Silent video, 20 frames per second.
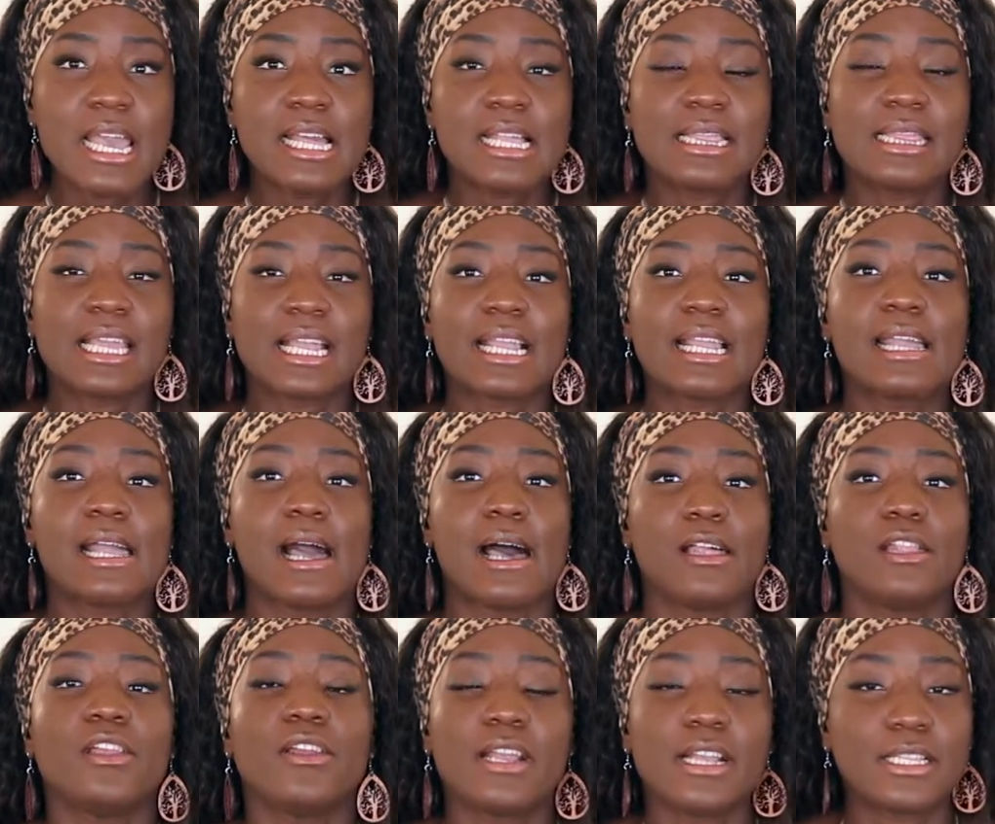The
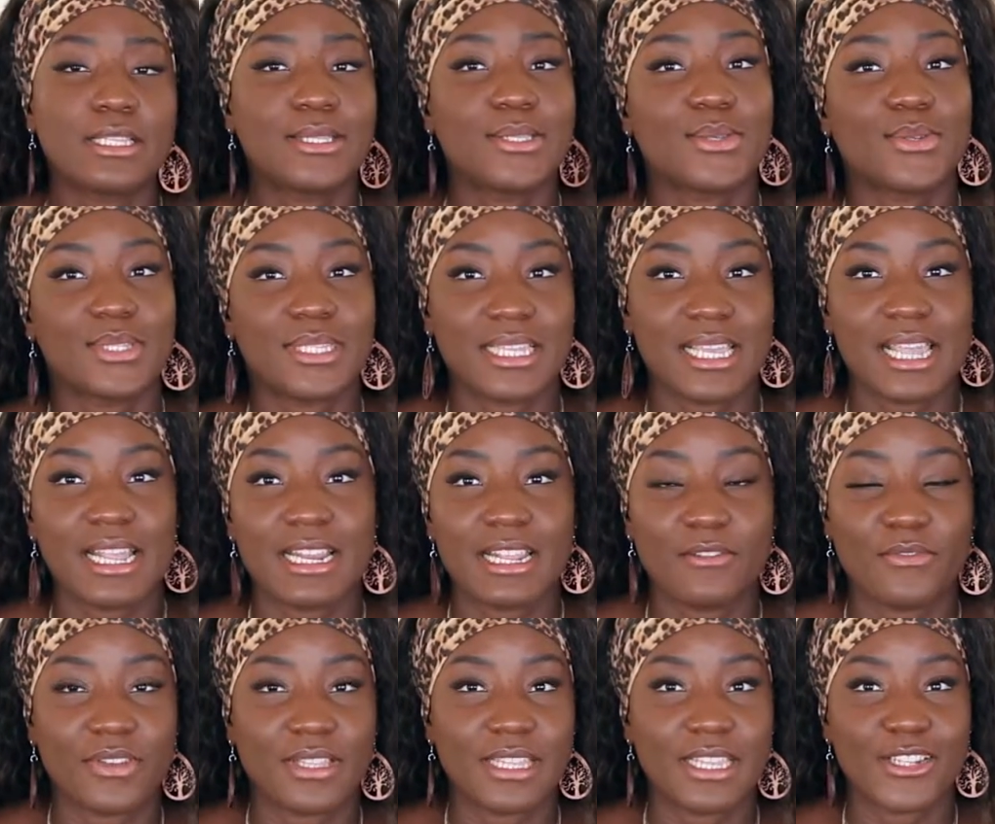color associated
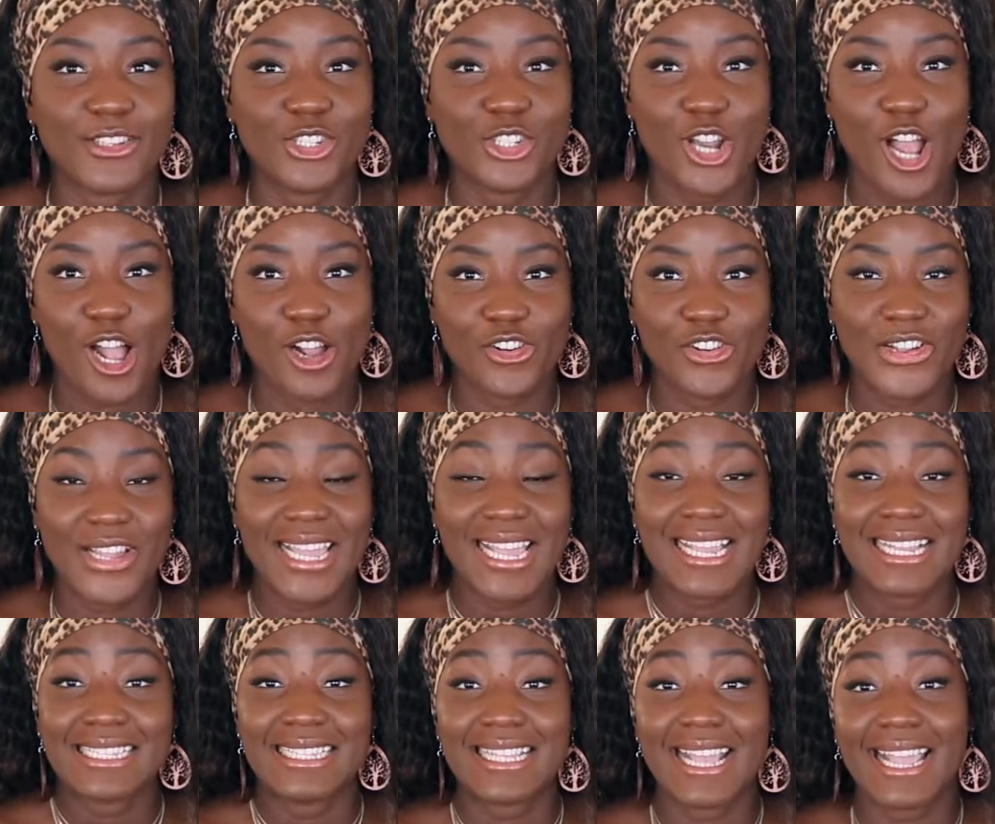for this chakra
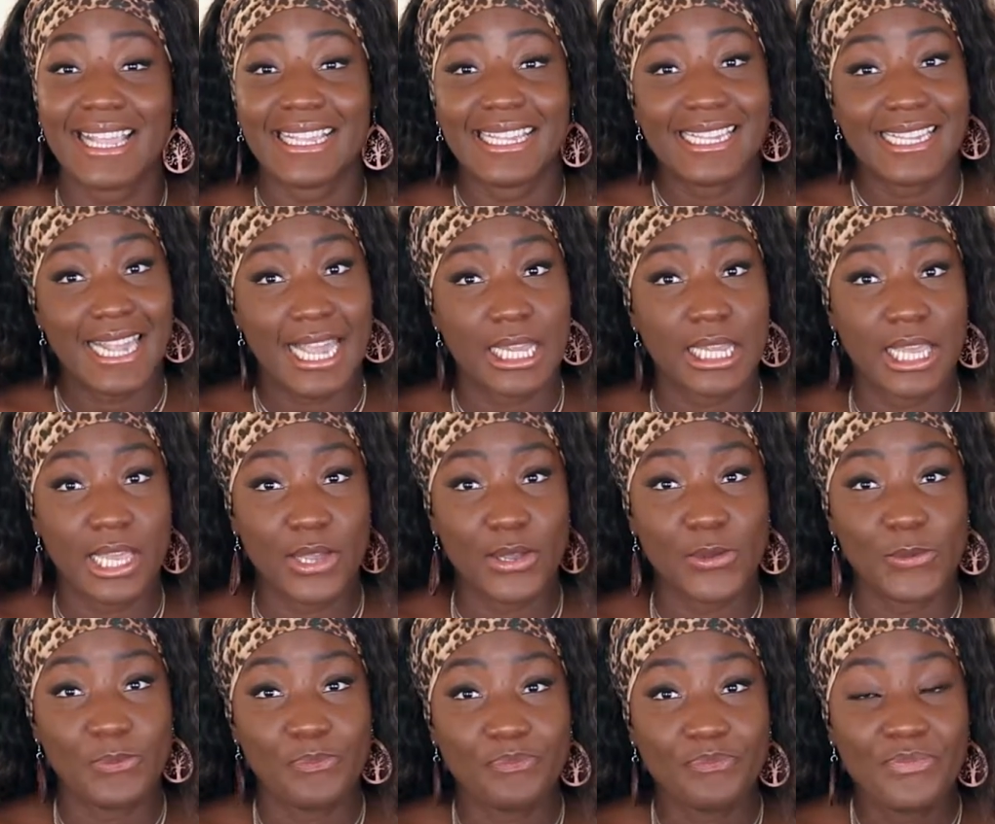is yellow.